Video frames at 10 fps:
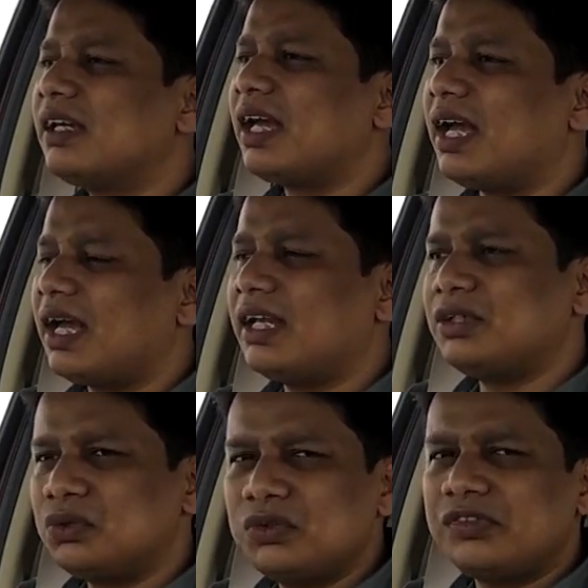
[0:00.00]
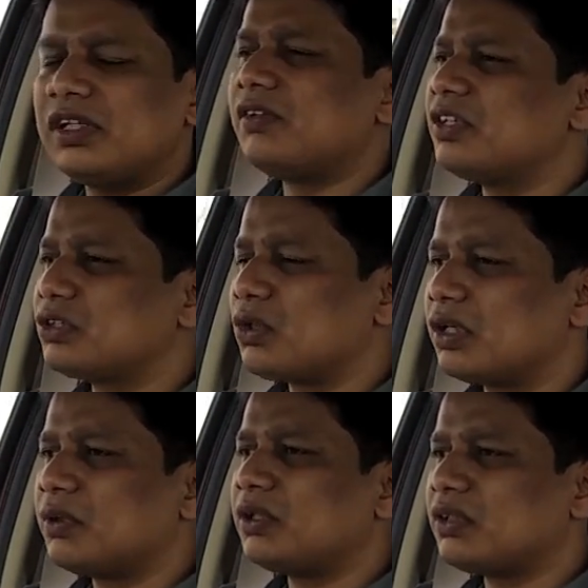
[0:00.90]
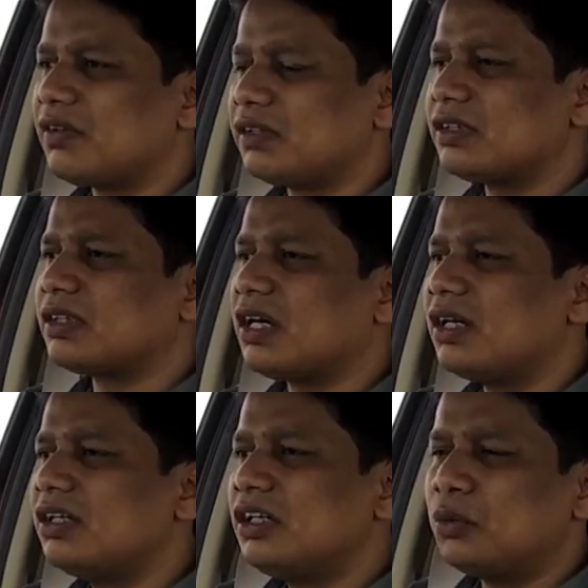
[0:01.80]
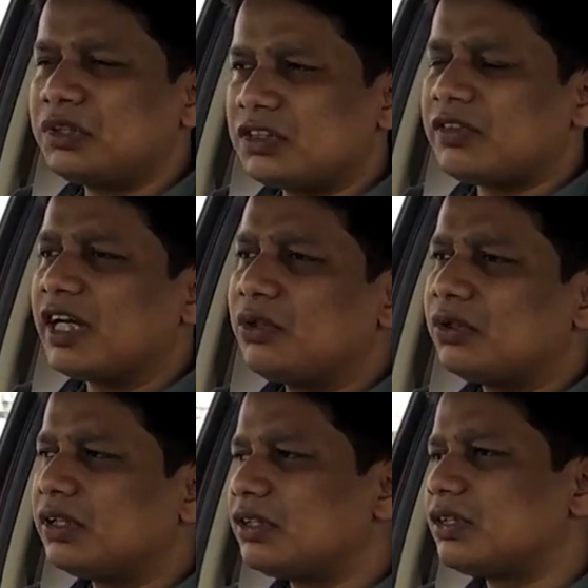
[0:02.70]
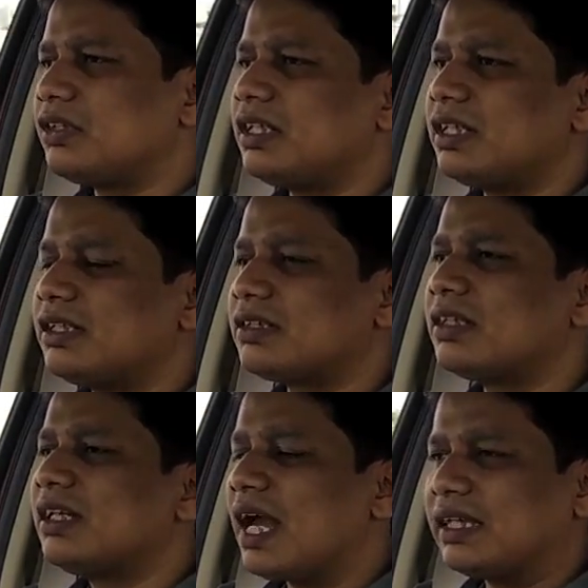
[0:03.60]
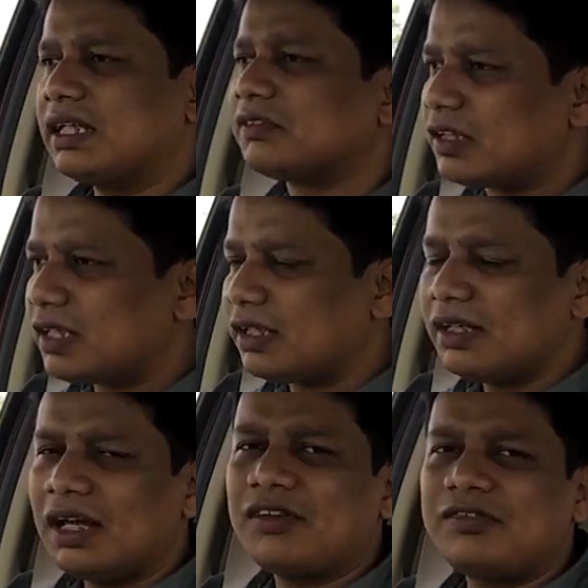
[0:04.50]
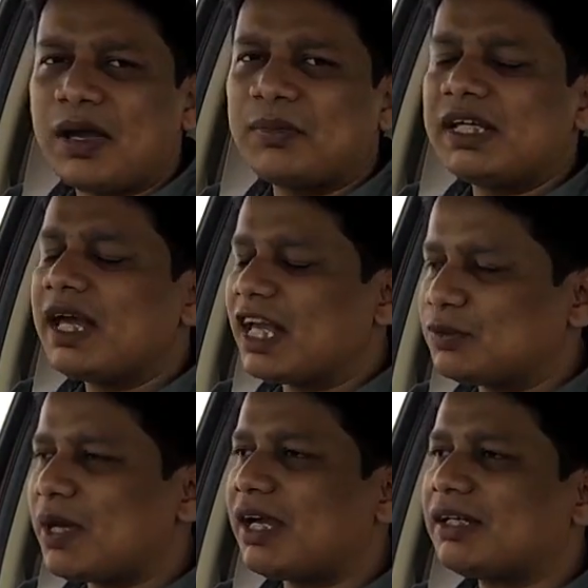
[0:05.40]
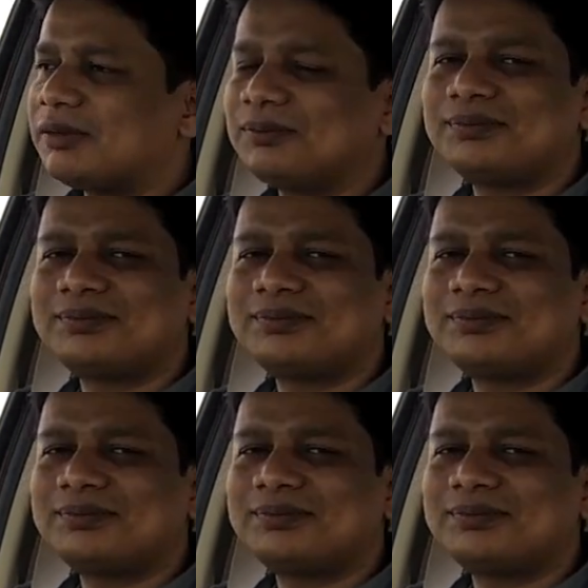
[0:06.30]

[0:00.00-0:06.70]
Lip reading: and you do feel reassuring when you're driving this car, which is very good considering it is, at the end of the day, a family hatchback.